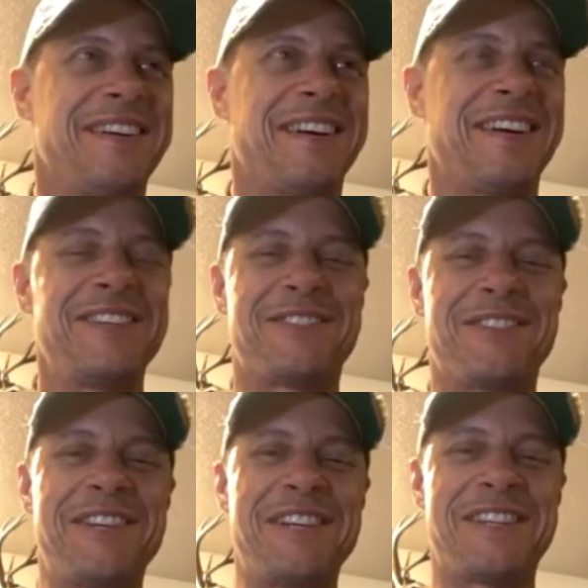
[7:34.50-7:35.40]
I used
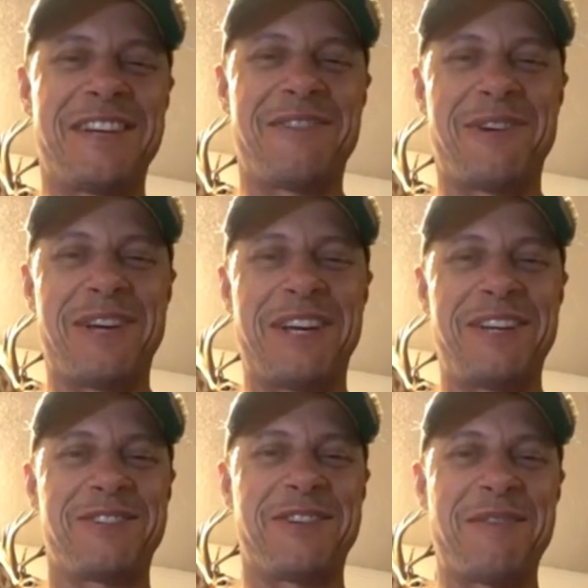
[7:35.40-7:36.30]
to think that way. I
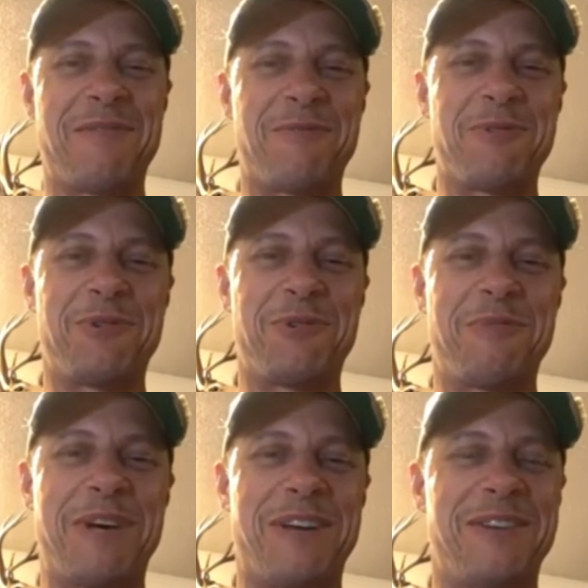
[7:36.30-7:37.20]
used to have a rule
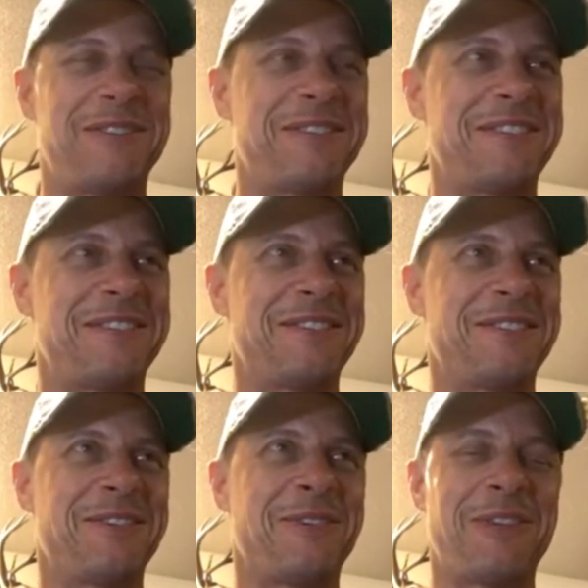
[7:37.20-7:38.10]
about
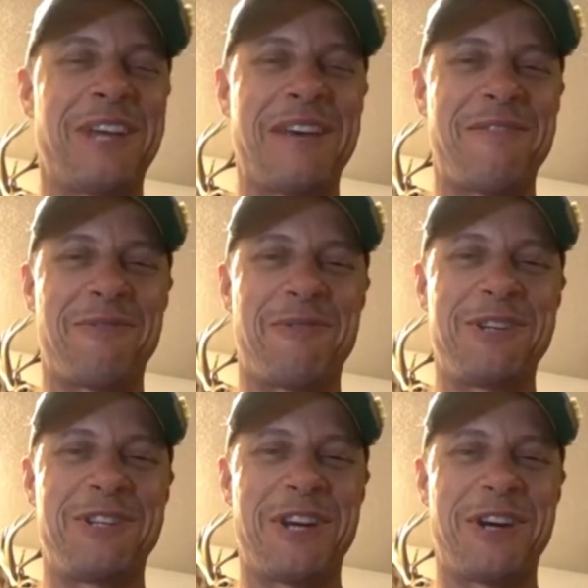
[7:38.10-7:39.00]
only having
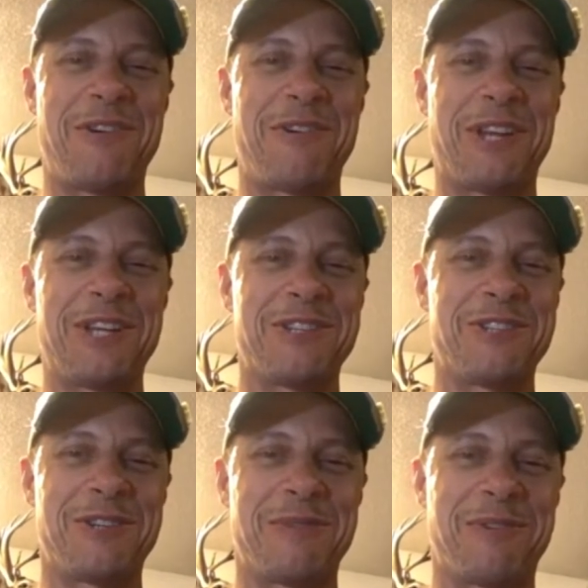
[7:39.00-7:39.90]
one chair in a
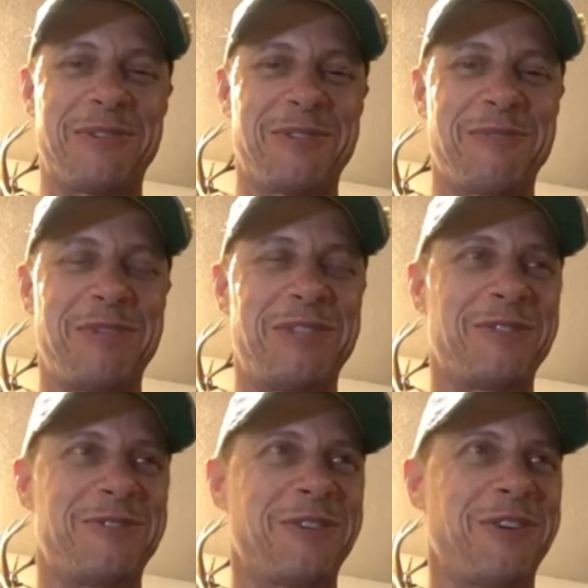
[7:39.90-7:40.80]
relationship because it would be
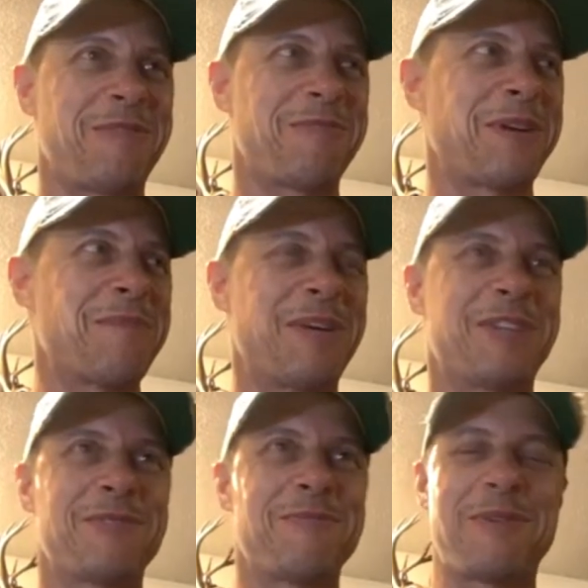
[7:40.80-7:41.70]
too tough. But I
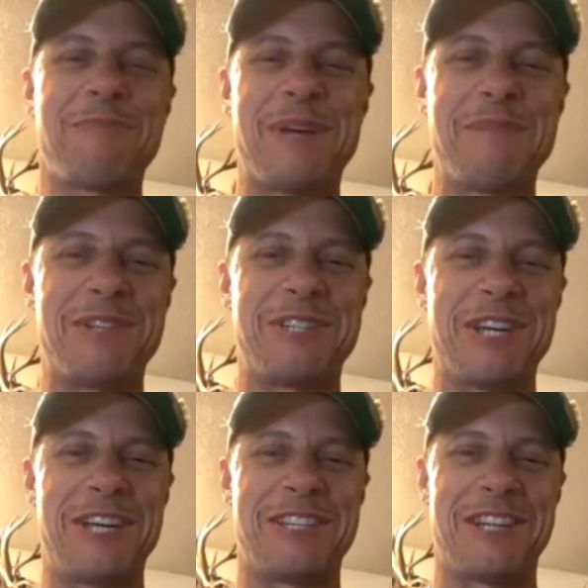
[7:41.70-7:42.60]
met someone who made me
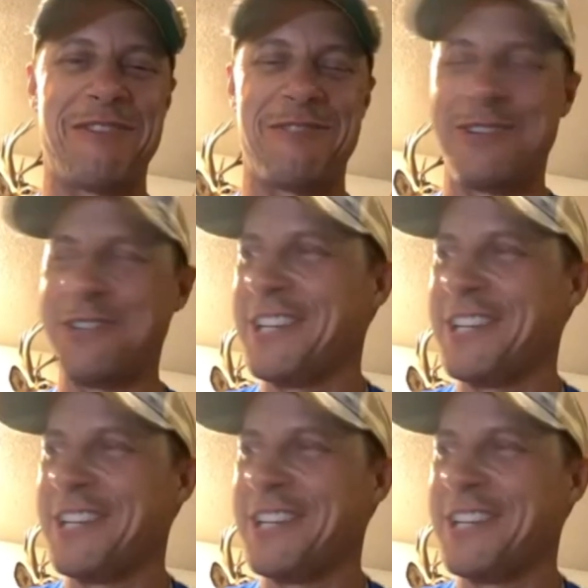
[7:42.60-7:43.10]
change that rule.